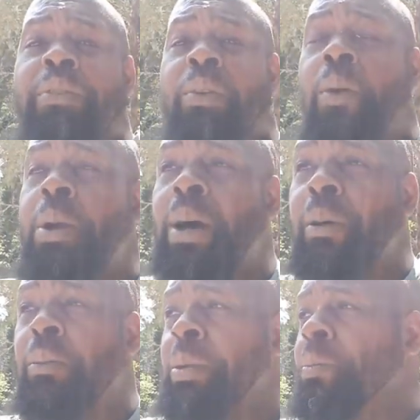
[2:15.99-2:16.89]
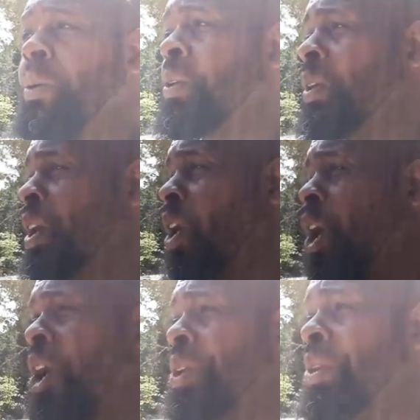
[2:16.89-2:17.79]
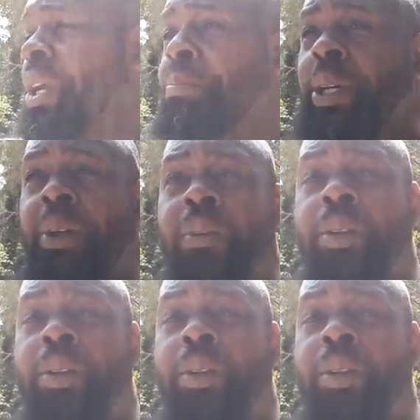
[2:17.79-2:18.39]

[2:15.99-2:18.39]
have to worry about people arguing and bickering